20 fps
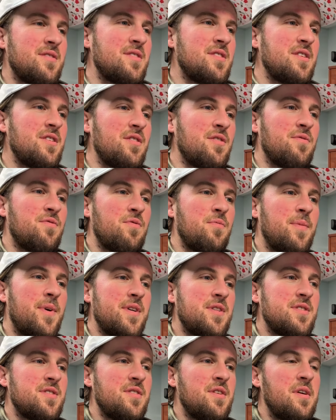and stealing from
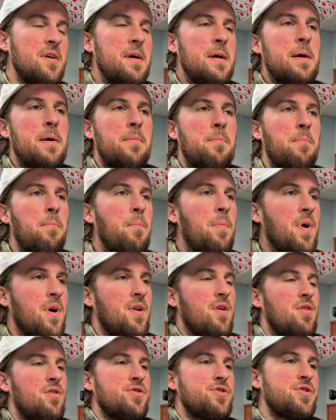us, but
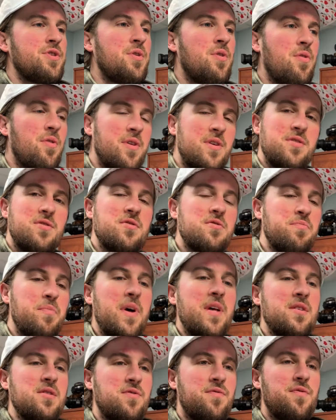also this was
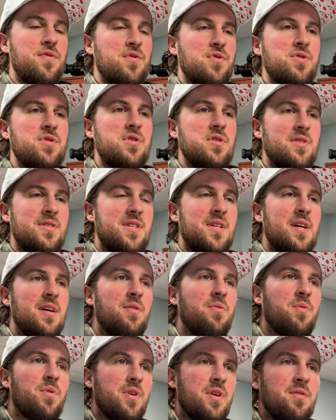Ben's first
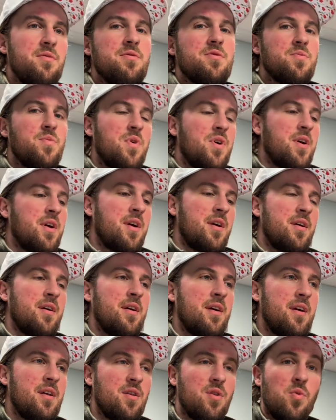sale where he was working
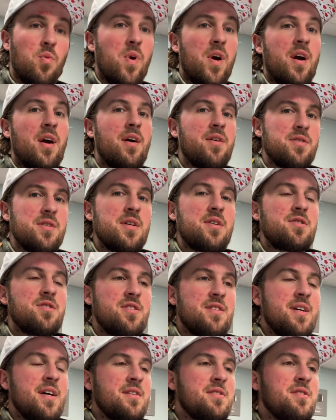in the warehouse
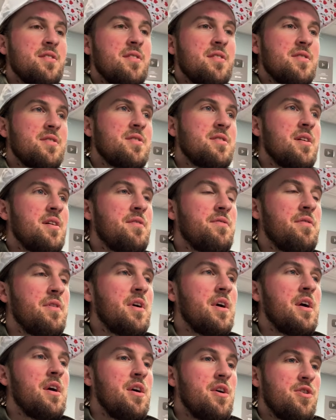actually testing this stuff,
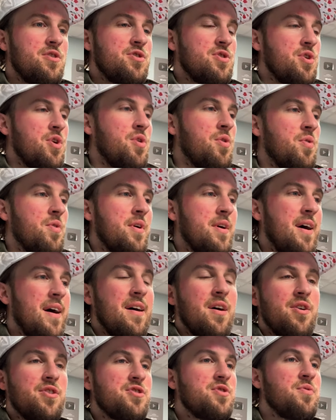so I
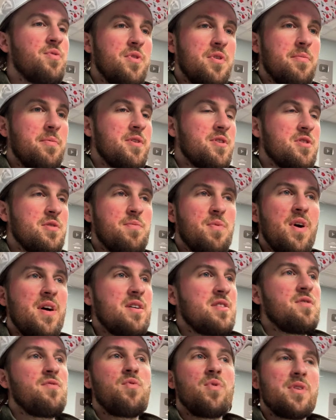also wouldn't have been
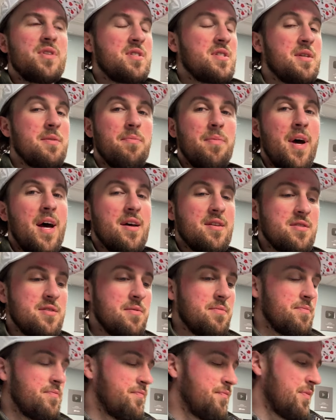surprised if one slipped past
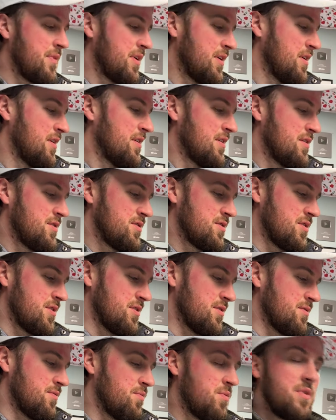him.
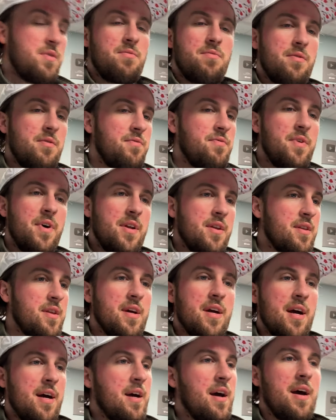So we refunded
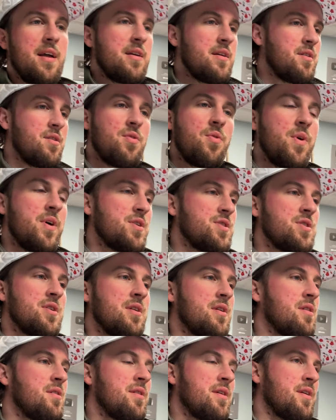the guy. I didn't
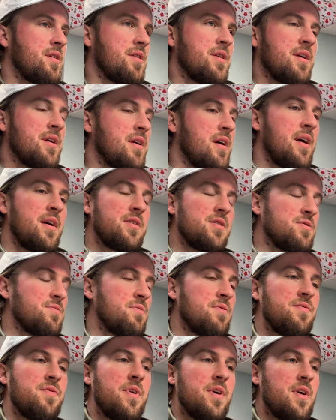question it or anything. I
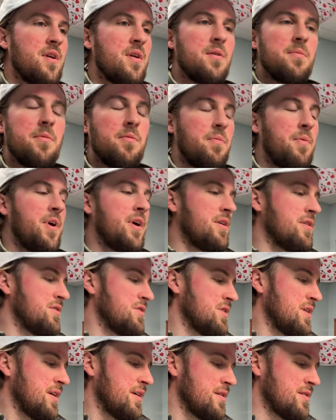just refunded him and
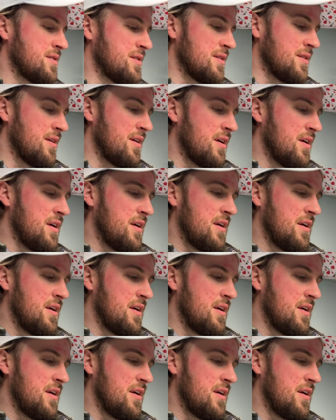apologized, and